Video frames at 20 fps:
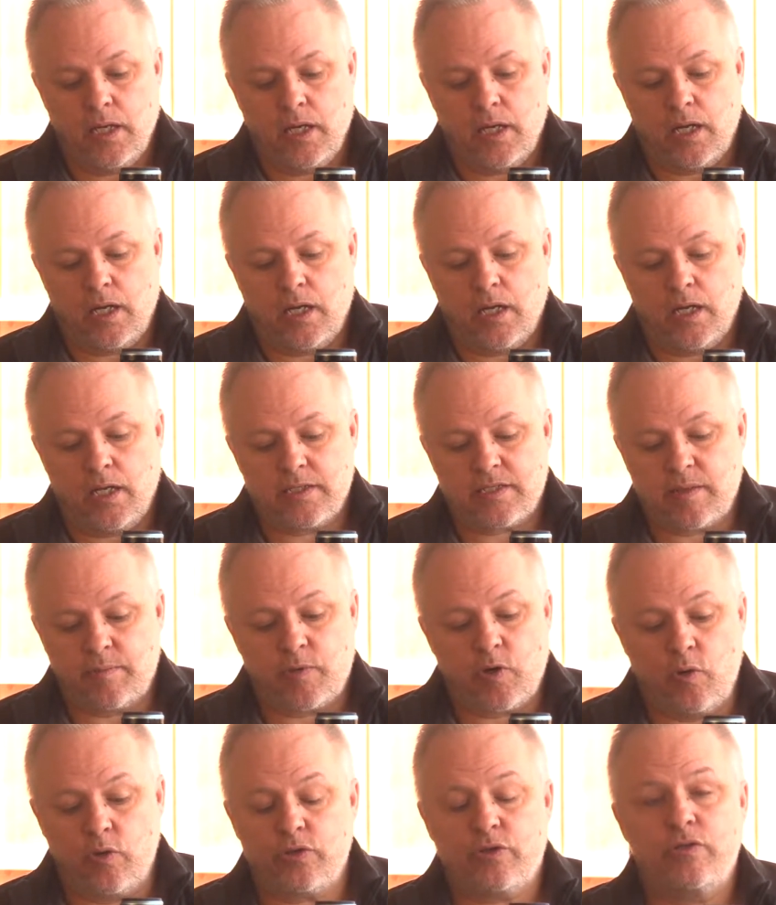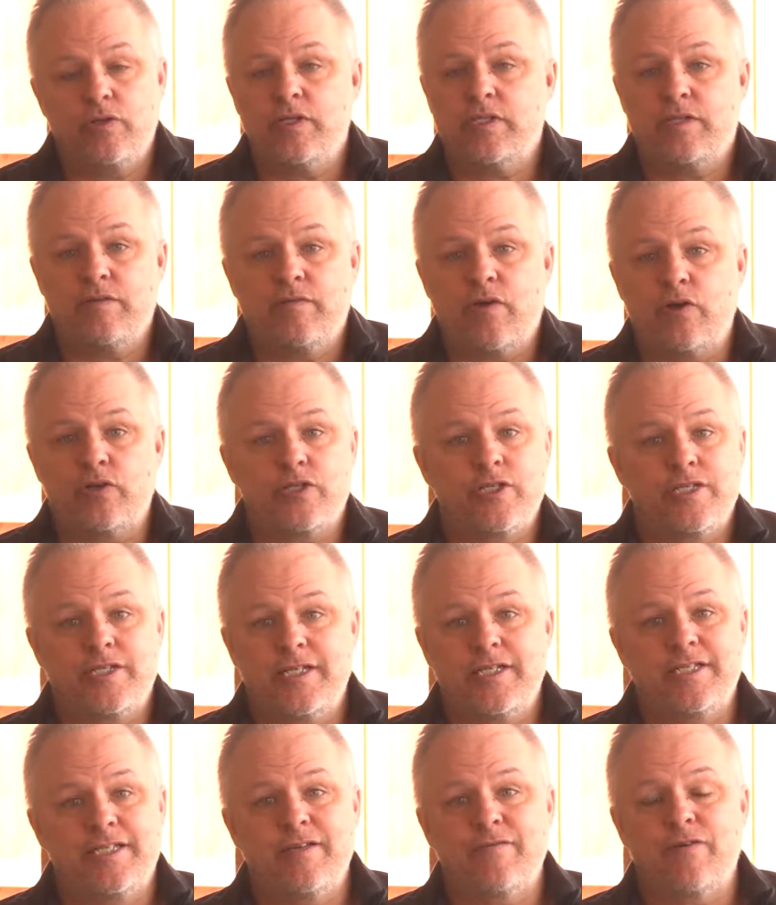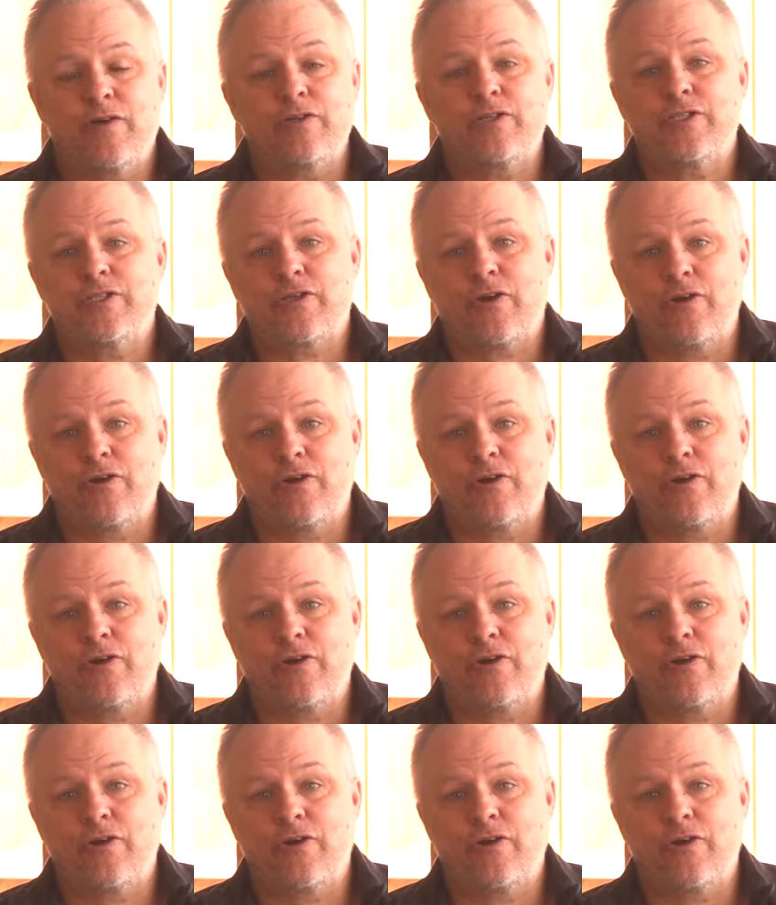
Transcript: as I'm going through these devotions